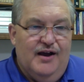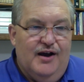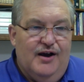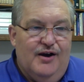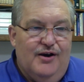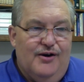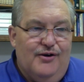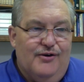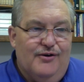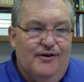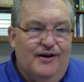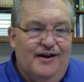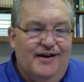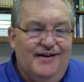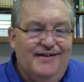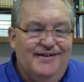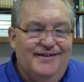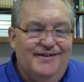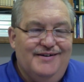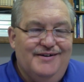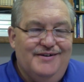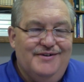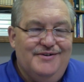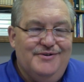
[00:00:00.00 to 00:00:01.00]
All right,
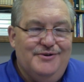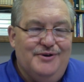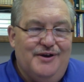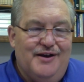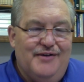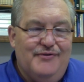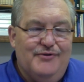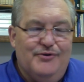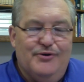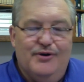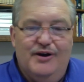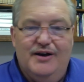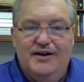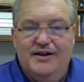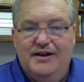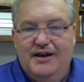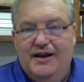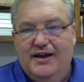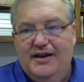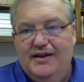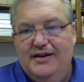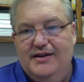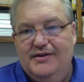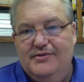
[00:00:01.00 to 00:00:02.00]
you have a great
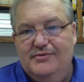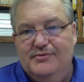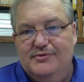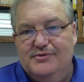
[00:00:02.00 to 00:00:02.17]
day.